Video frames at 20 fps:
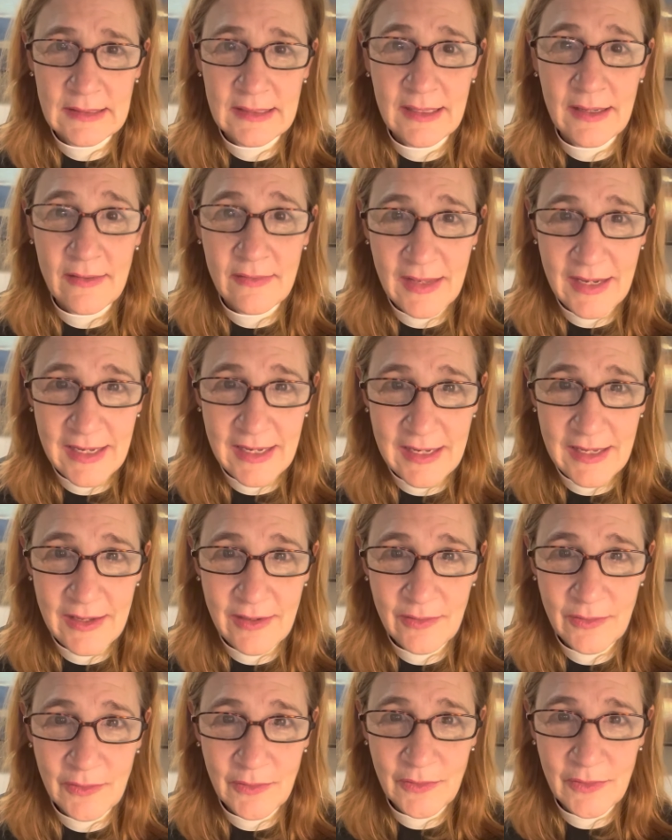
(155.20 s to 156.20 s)
and then he
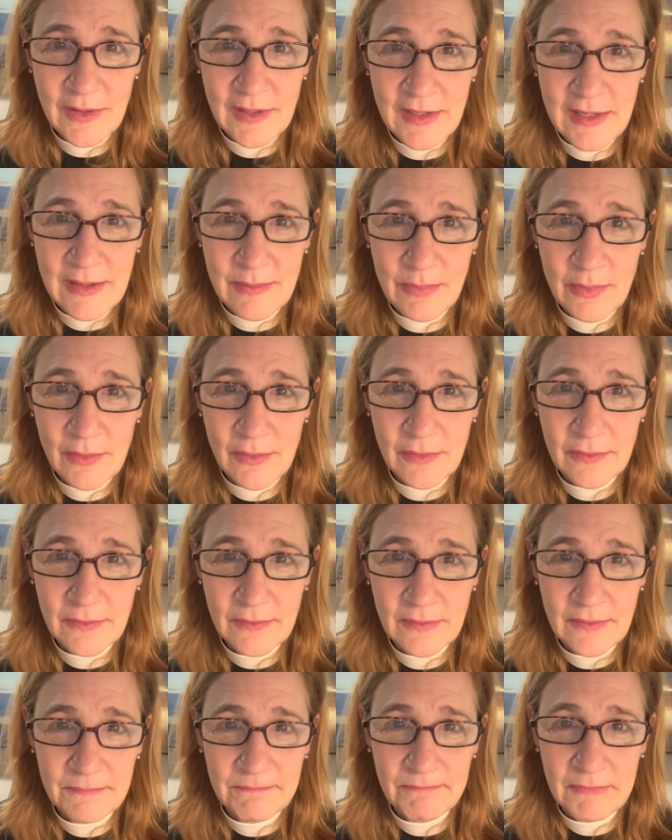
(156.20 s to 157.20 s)
kills the Hebrew
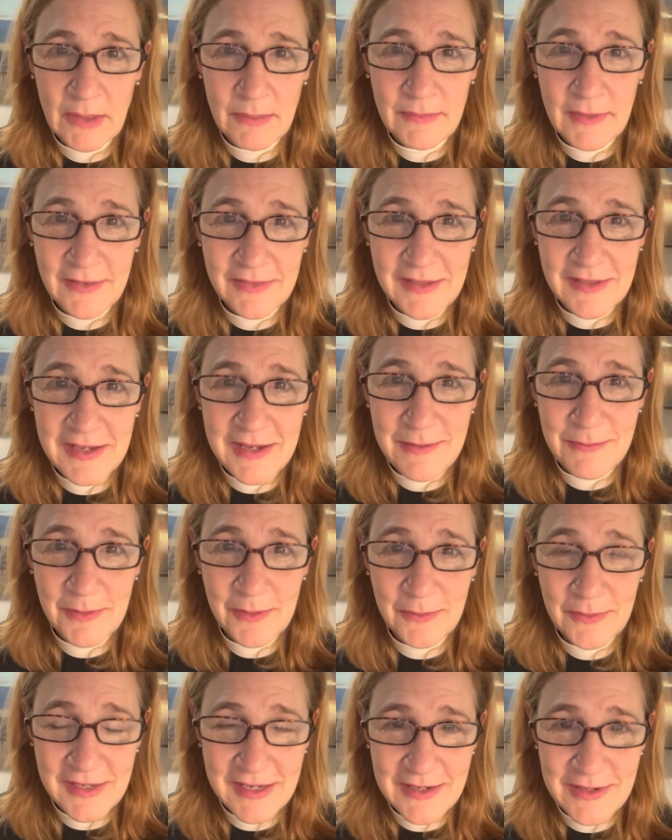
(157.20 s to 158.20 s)
I'm not the Hebrew,
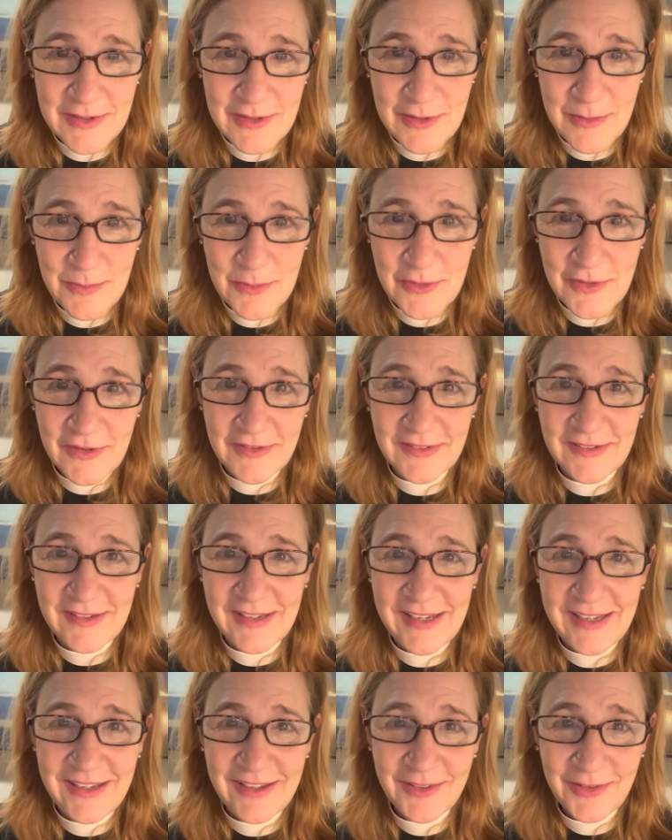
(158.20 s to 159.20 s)
the Egyptian. He
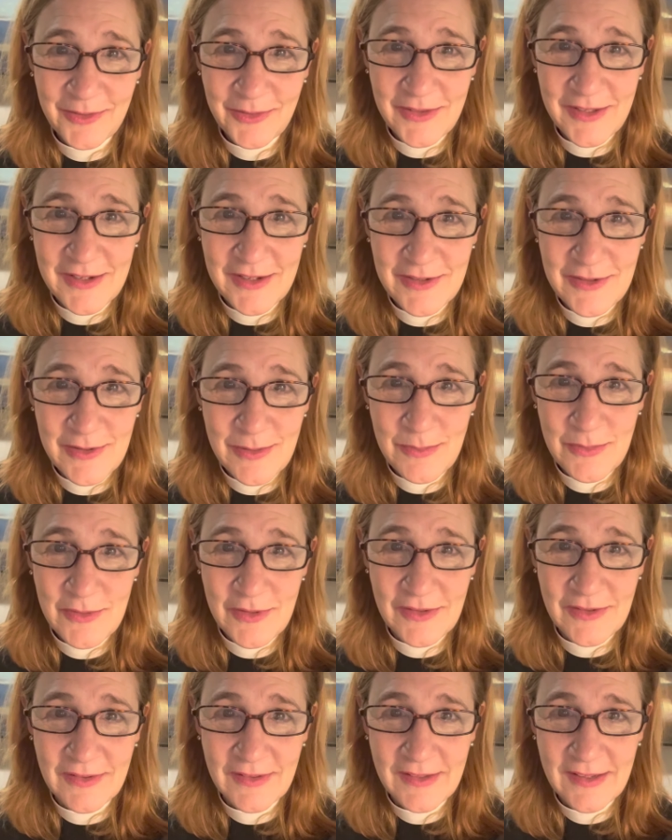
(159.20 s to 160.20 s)
kills the
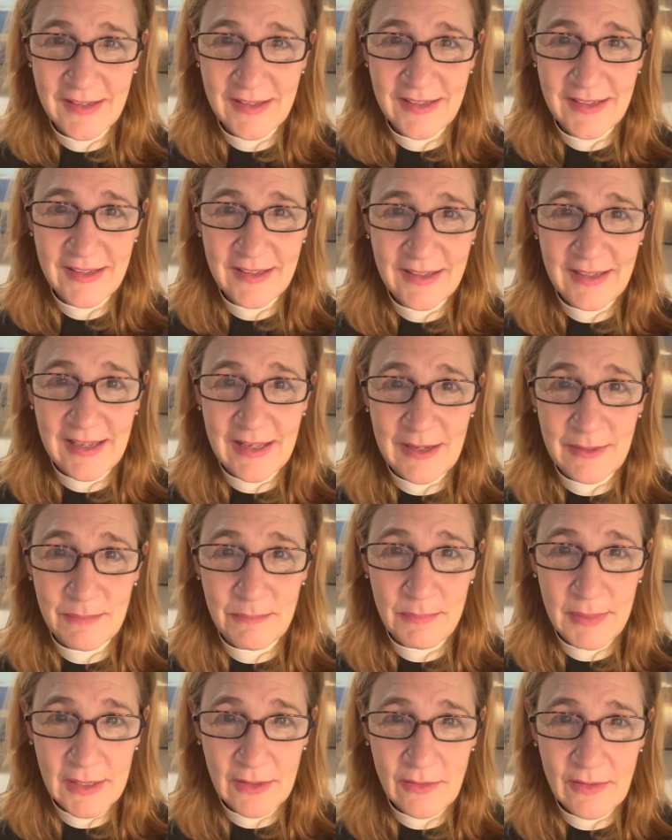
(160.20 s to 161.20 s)
Egyptian and
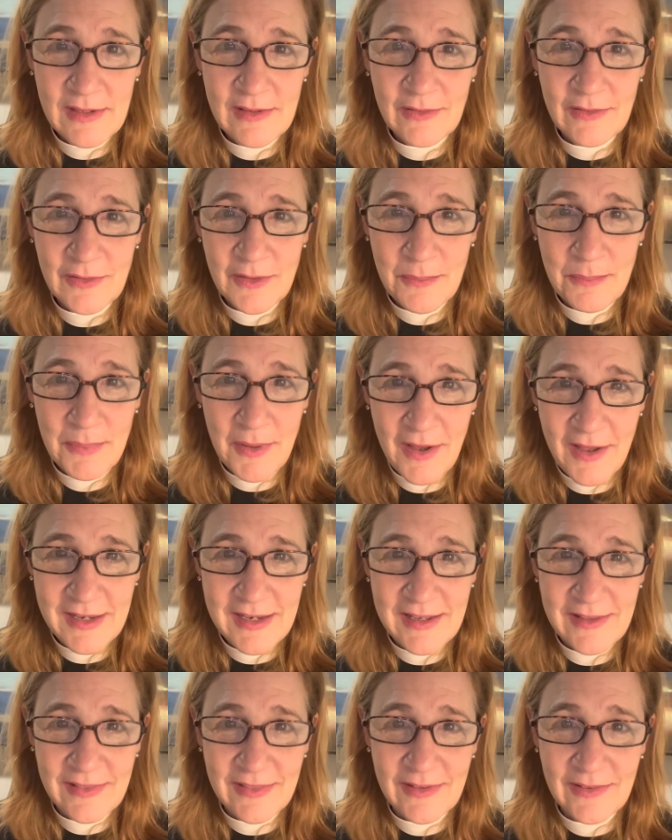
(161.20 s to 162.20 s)
buries the body
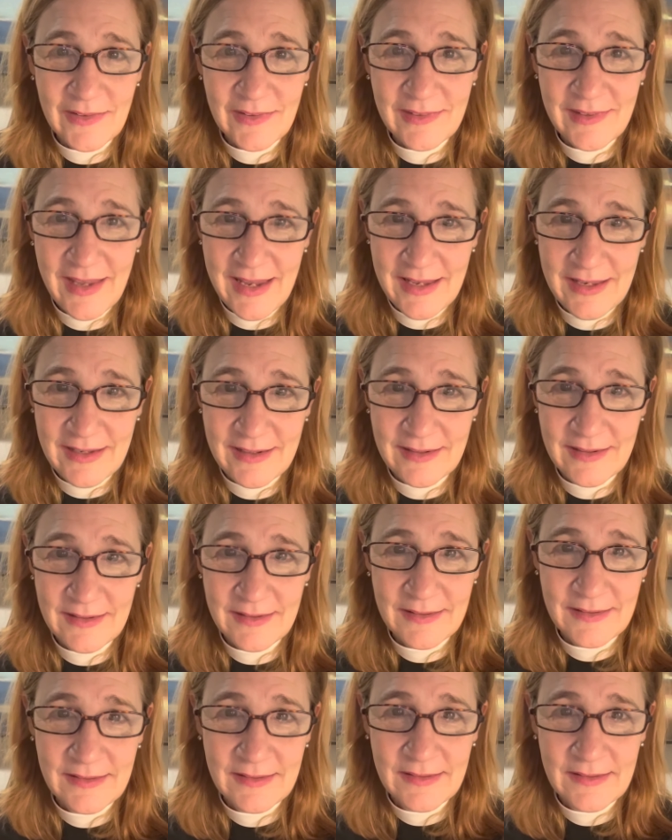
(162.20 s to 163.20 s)
in the sand.
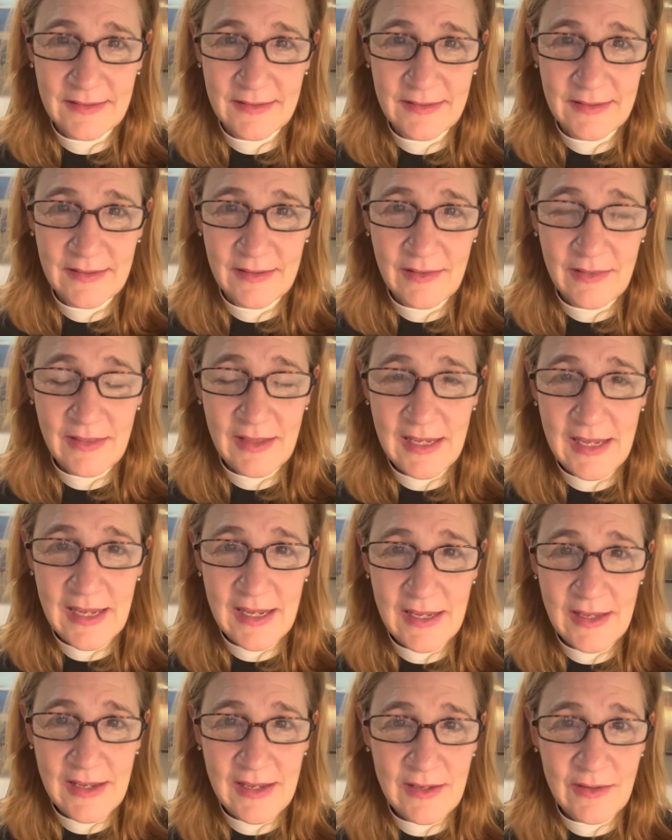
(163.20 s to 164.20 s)

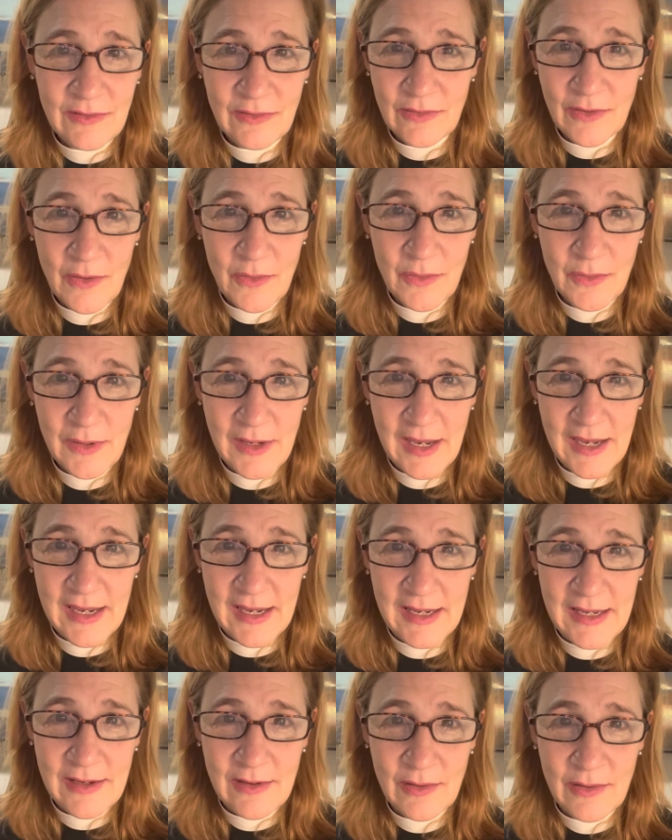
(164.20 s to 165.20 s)
Thinking he's okay,
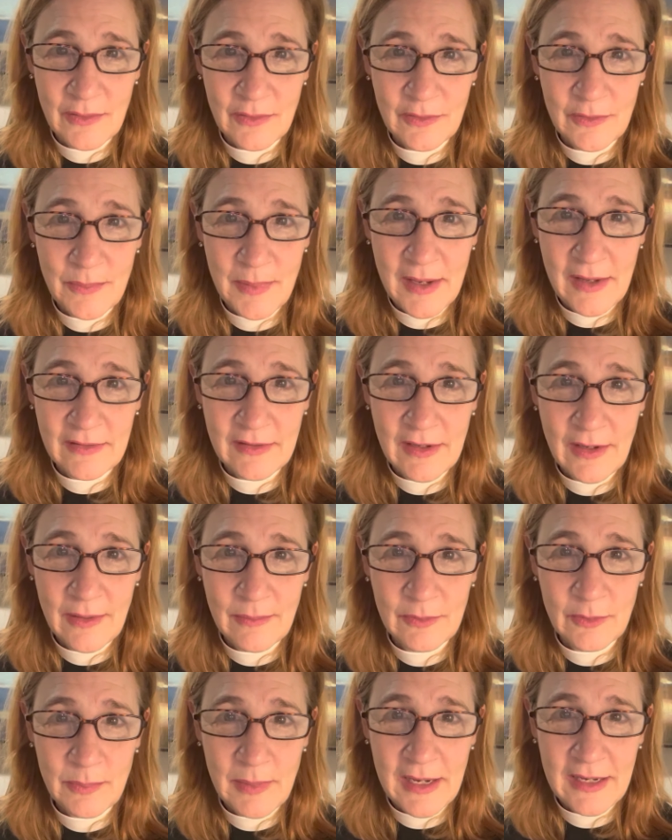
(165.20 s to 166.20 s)
he goes about and
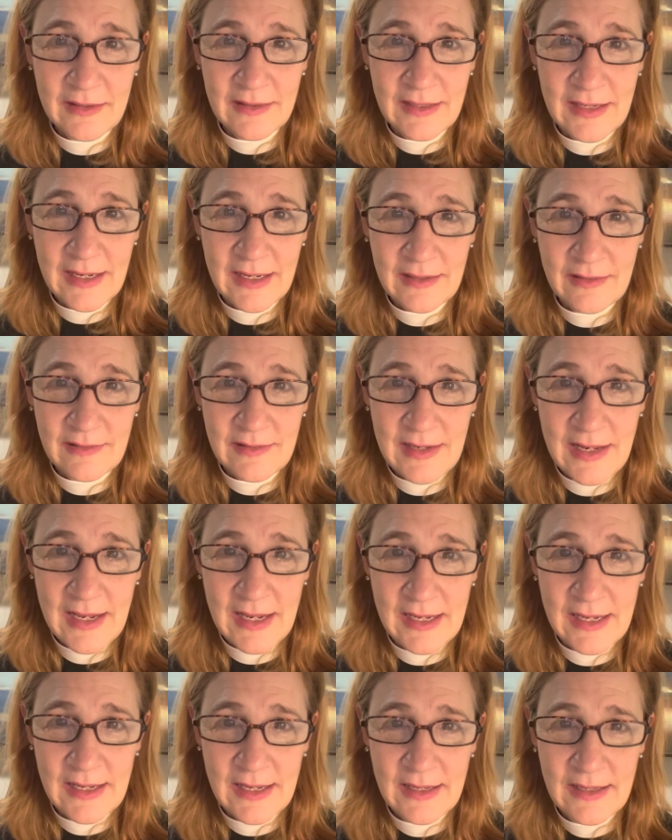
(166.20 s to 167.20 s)
comes back the next
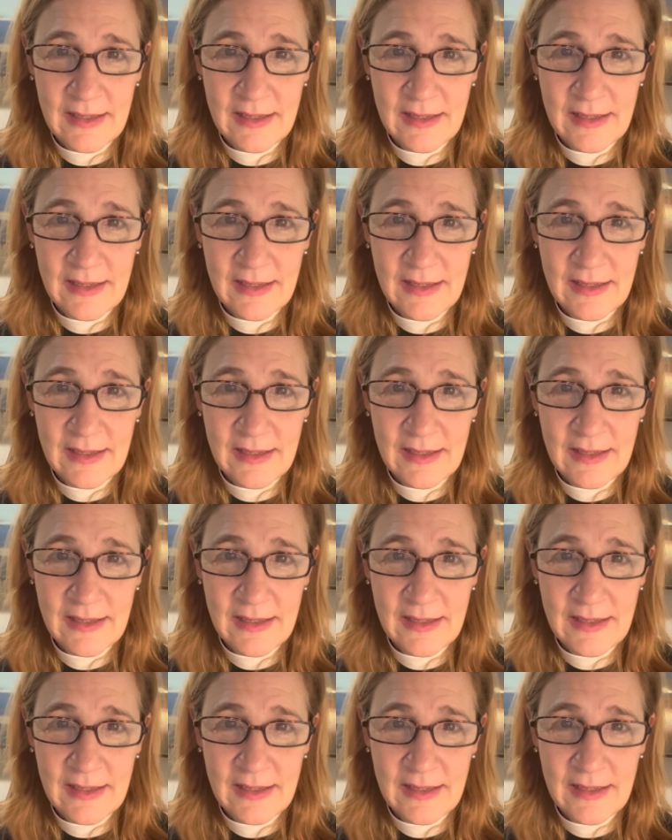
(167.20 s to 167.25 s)
day.